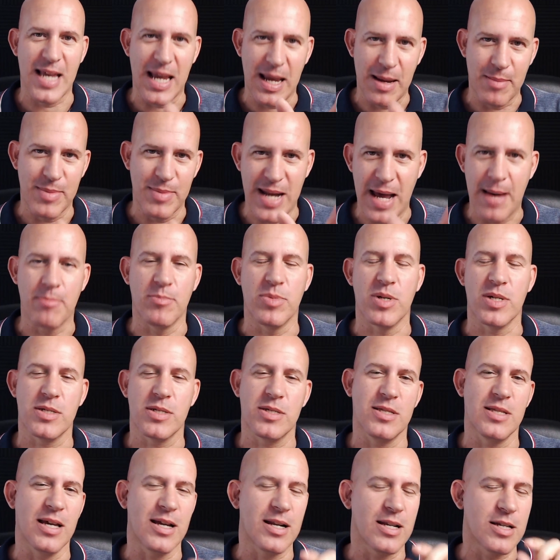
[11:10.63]
numbers.
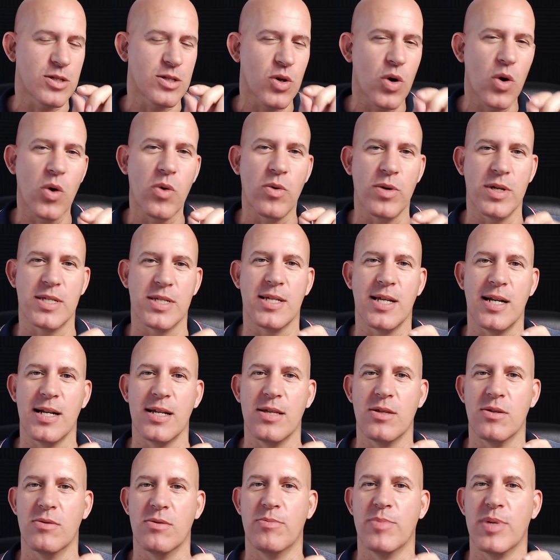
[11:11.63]
There is always a
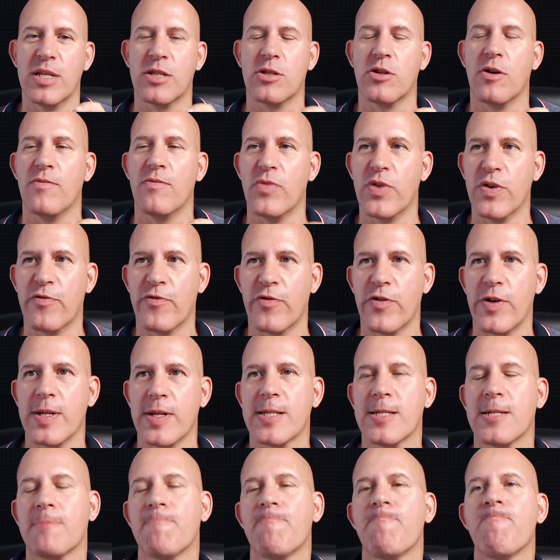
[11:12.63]
little bit of
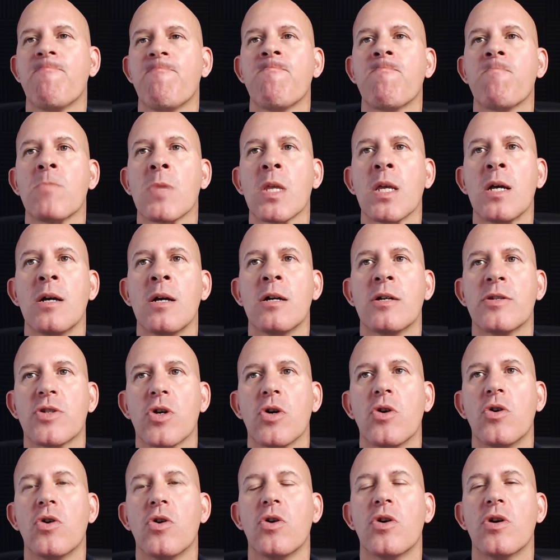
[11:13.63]
difference.
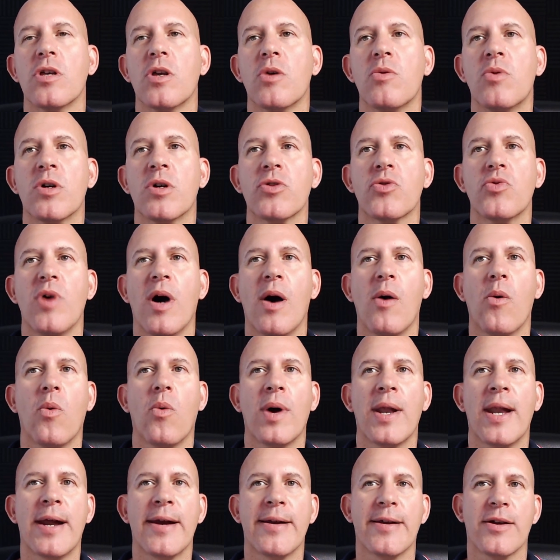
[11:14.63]
So you want to have
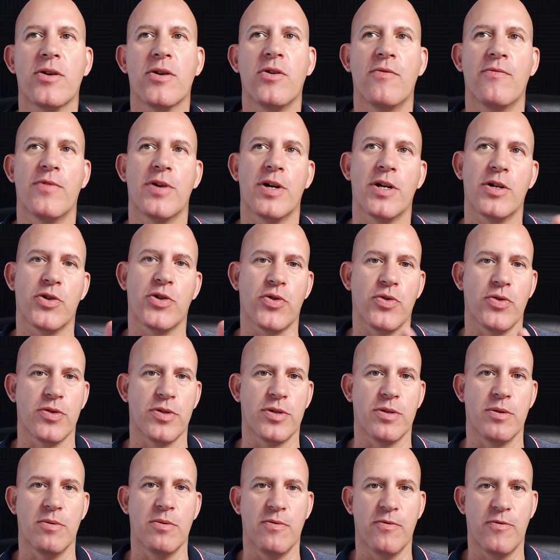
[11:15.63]
100
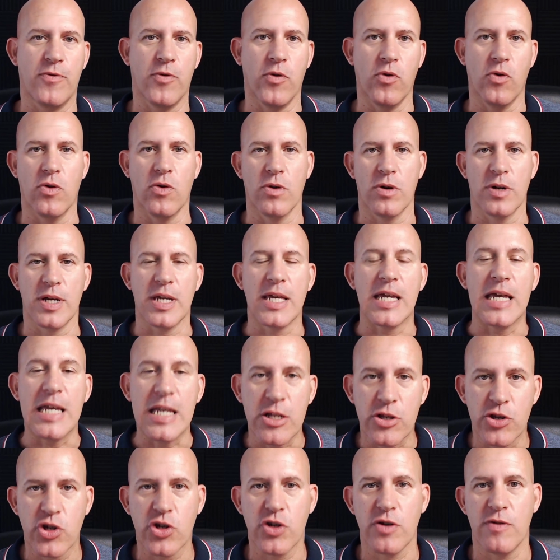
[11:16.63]
conversions for
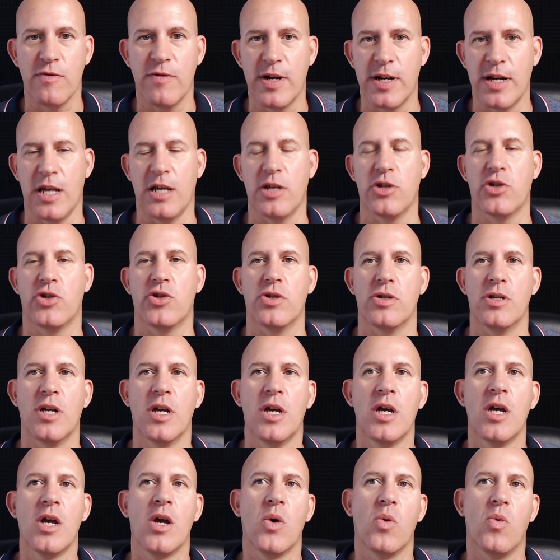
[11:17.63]
each variation.
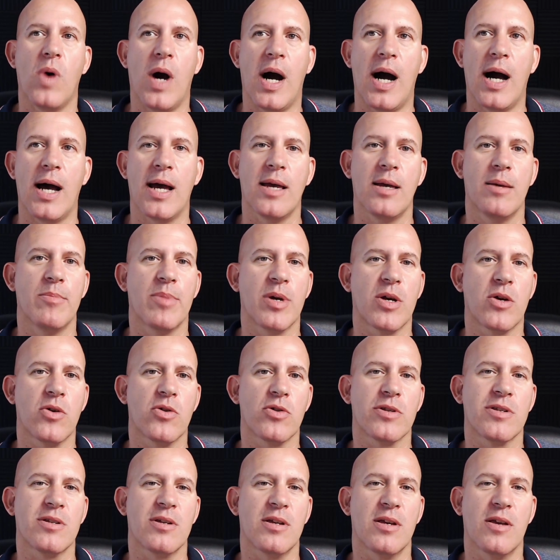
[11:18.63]
Why?
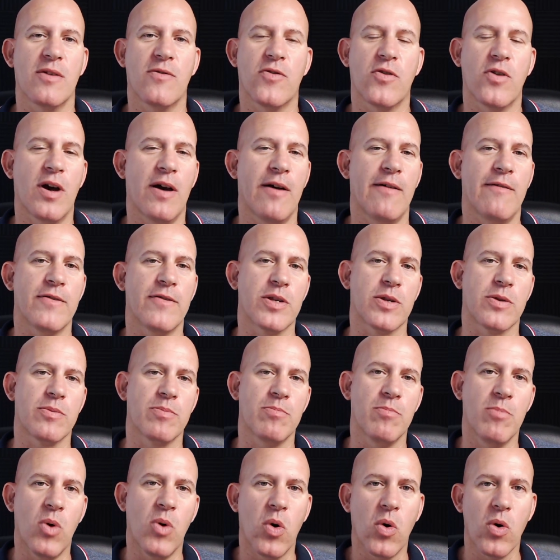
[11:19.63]
Because if you have
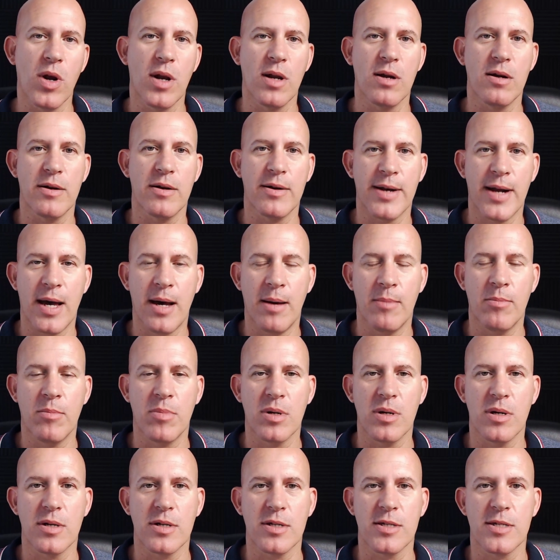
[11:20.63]
smaller
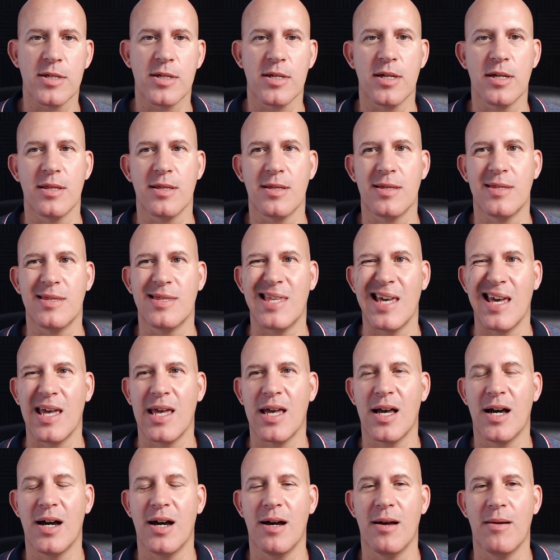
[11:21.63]
numbers, they
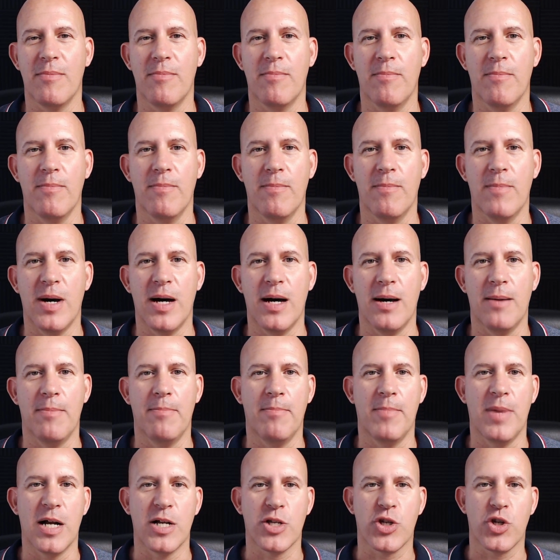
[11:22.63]
are
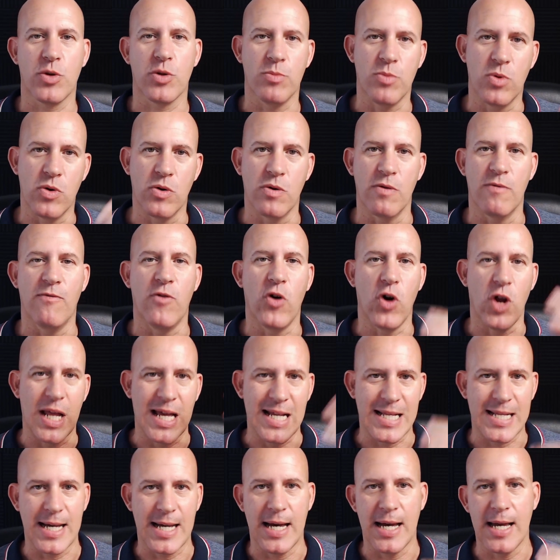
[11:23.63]
much more
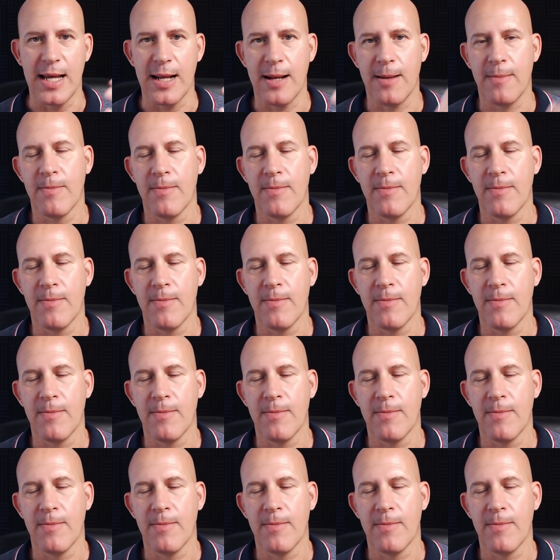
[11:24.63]
volatile.